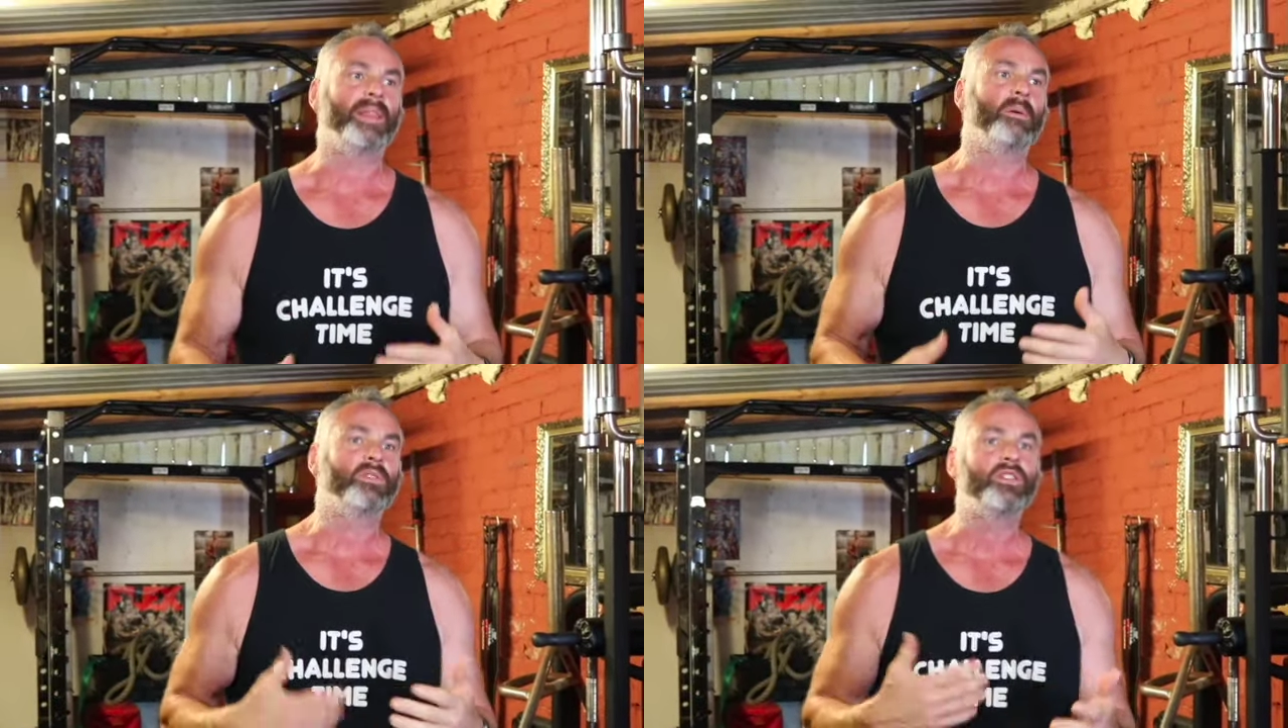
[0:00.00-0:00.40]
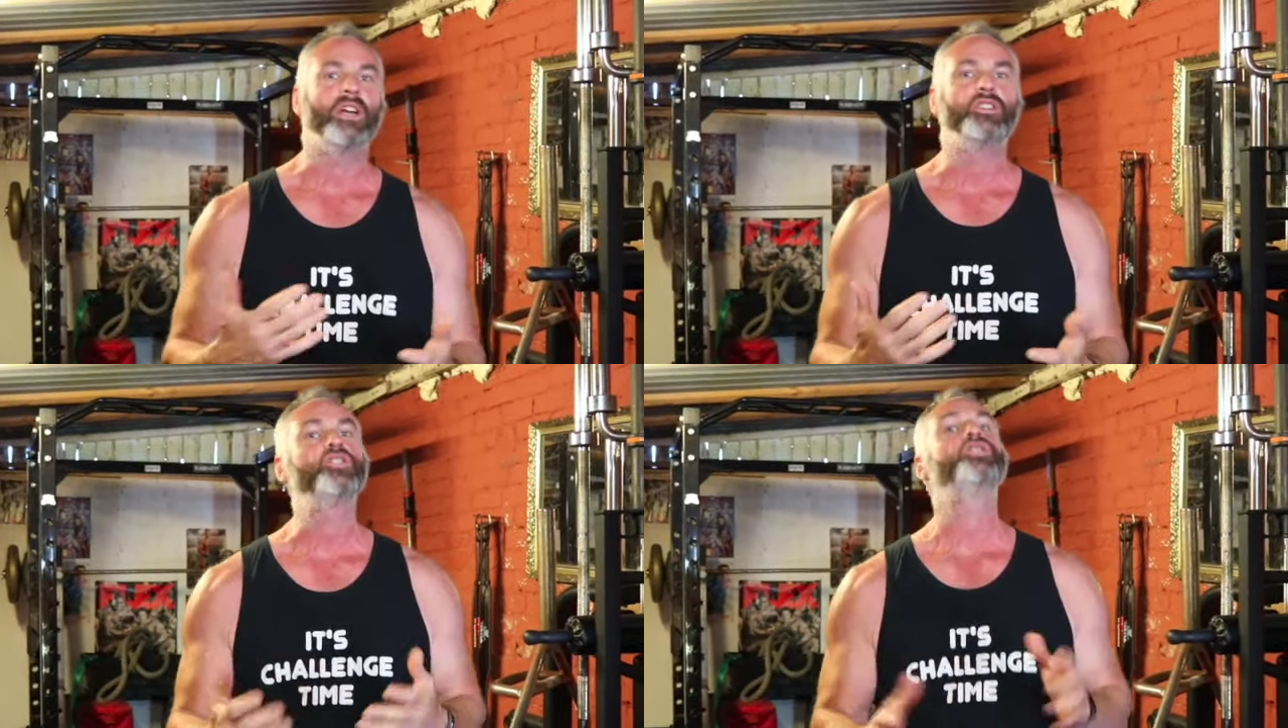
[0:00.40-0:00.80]
when they want
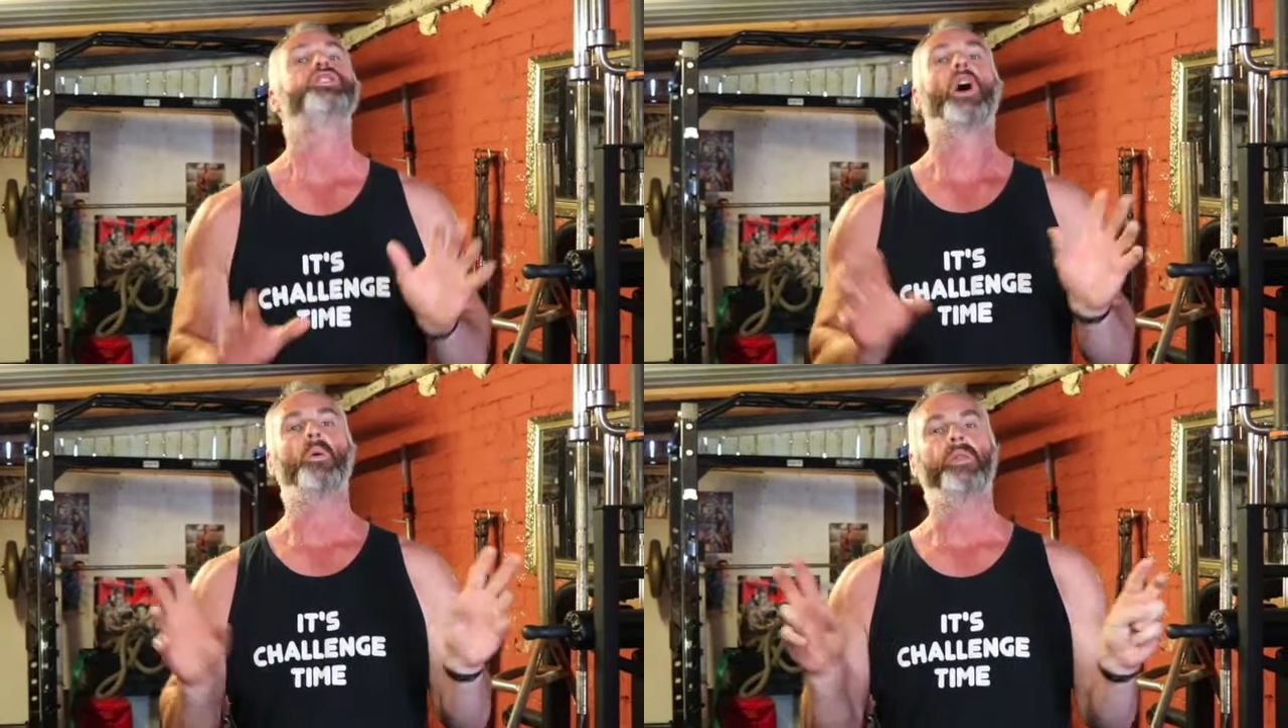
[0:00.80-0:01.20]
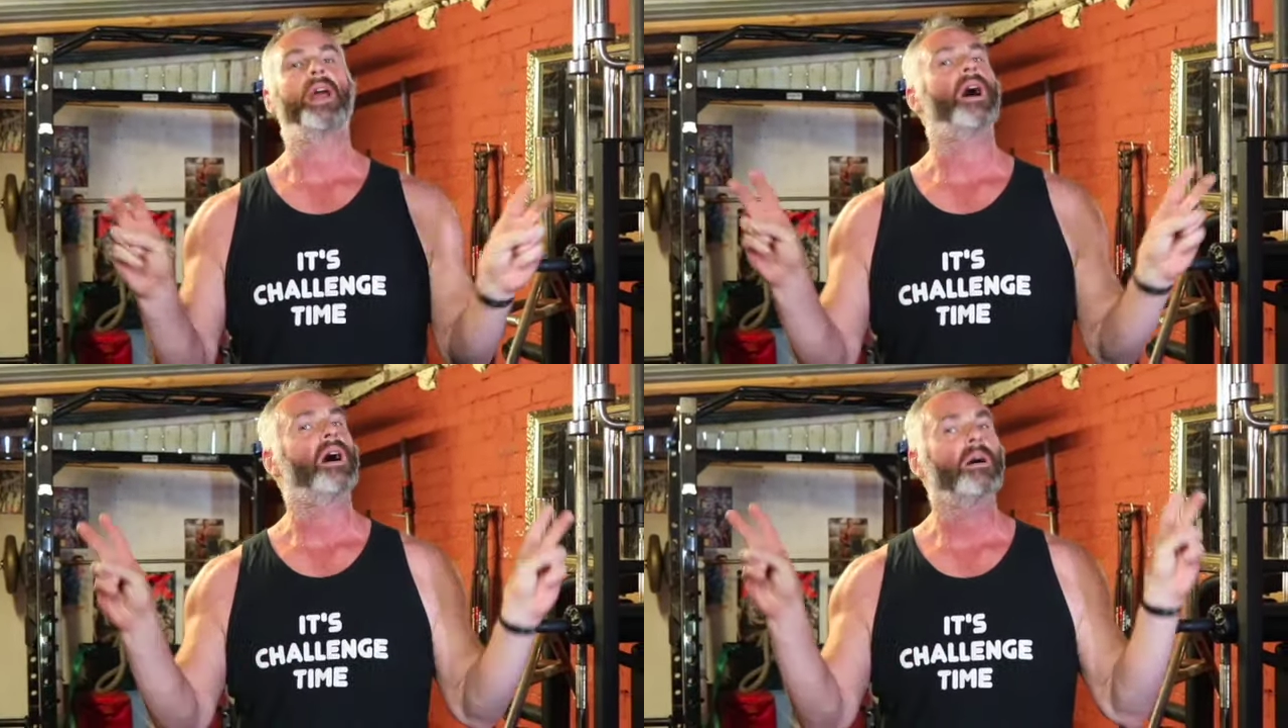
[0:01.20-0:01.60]
to just tone
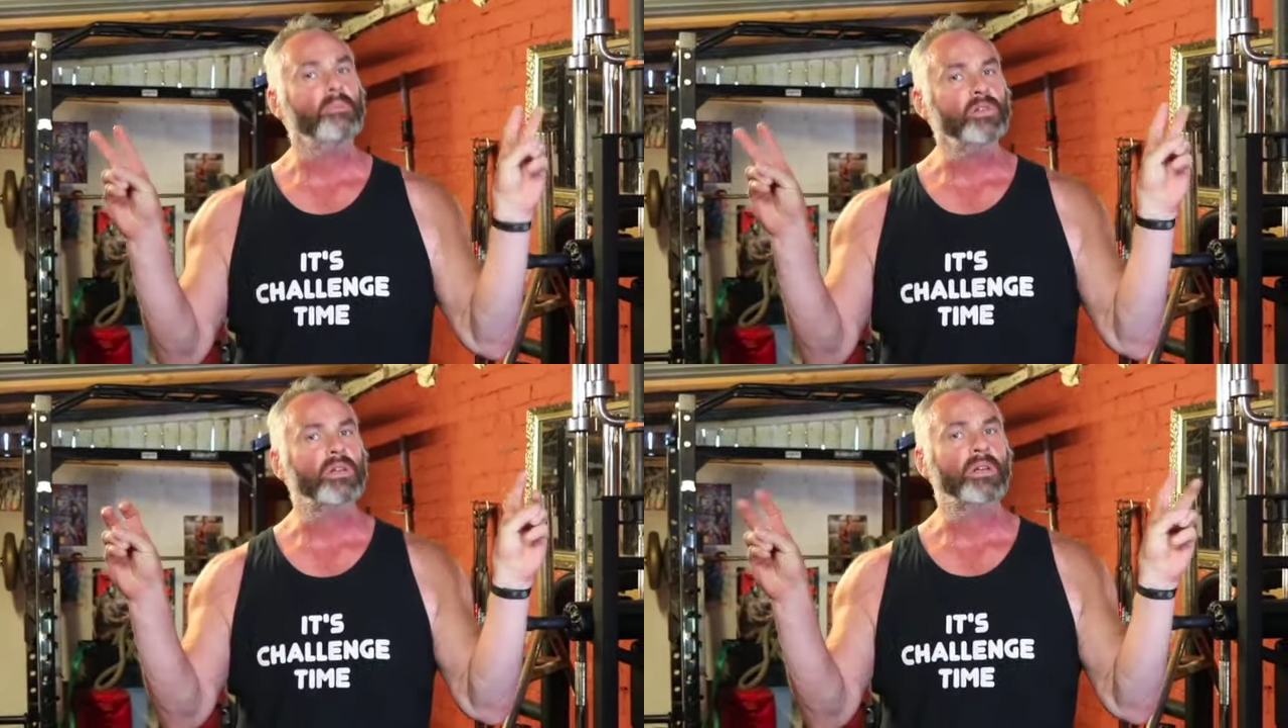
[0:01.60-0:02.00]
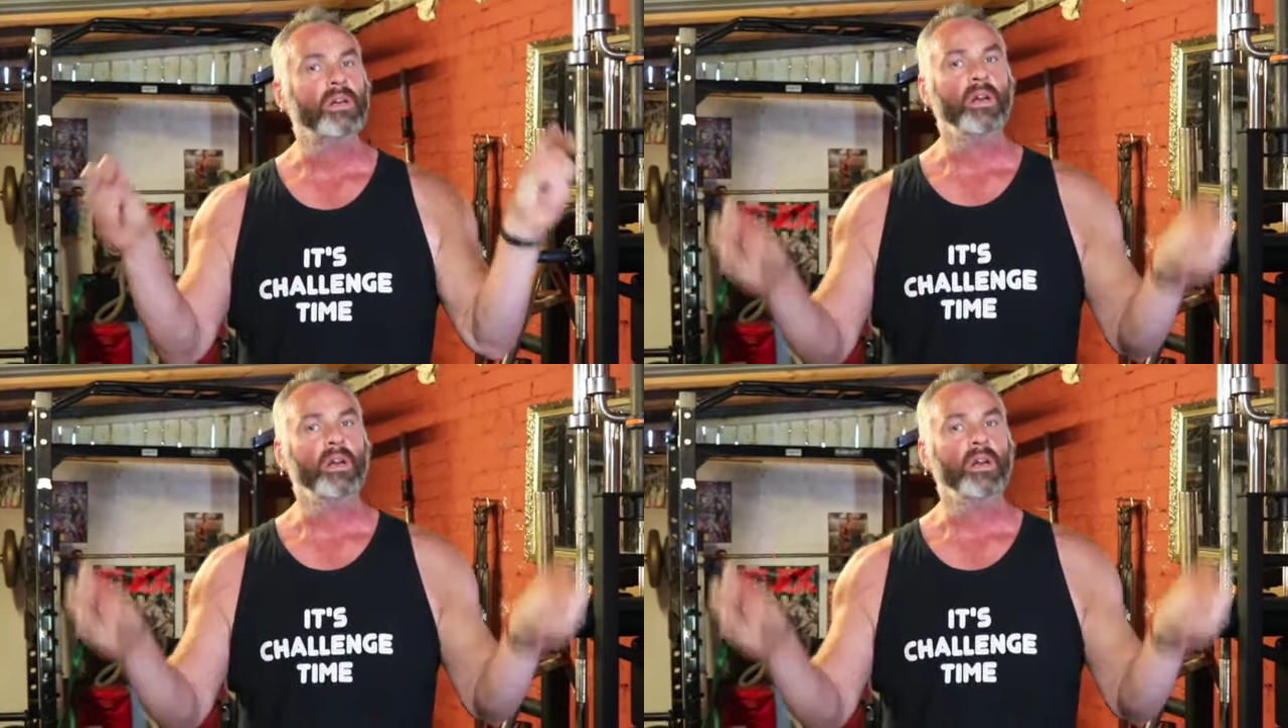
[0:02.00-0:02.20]
the arms,